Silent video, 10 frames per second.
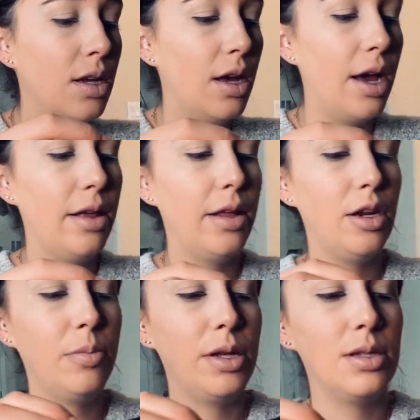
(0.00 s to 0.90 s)

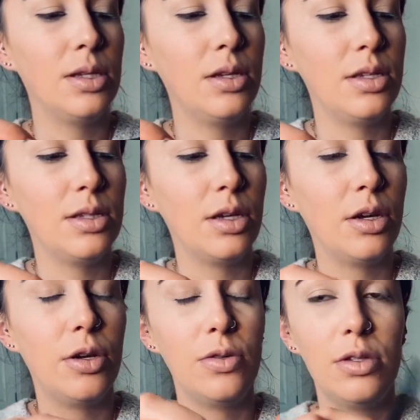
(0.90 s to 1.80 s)
eyeliner pencil is the
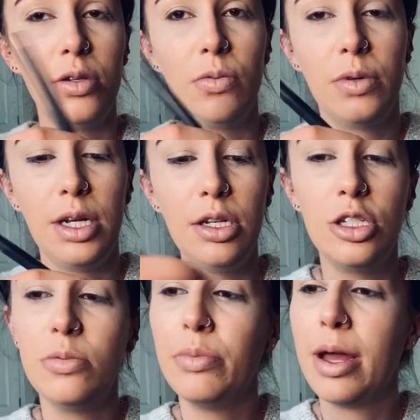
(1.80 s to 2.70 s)
Costa
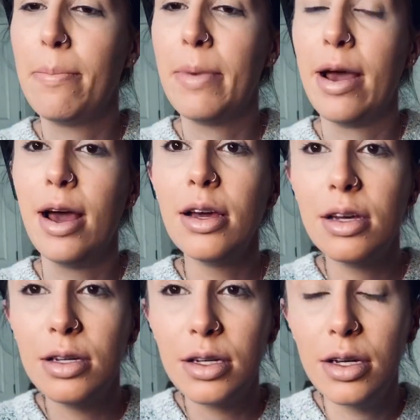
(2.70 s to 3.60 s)
Reach by MAC.
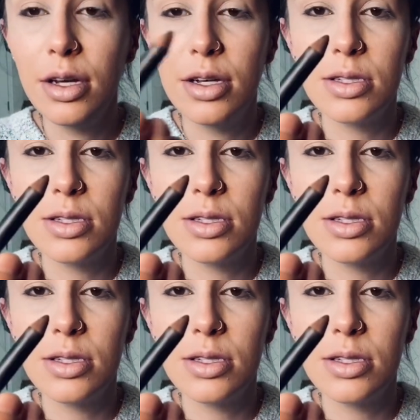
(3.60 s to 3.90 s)
It's a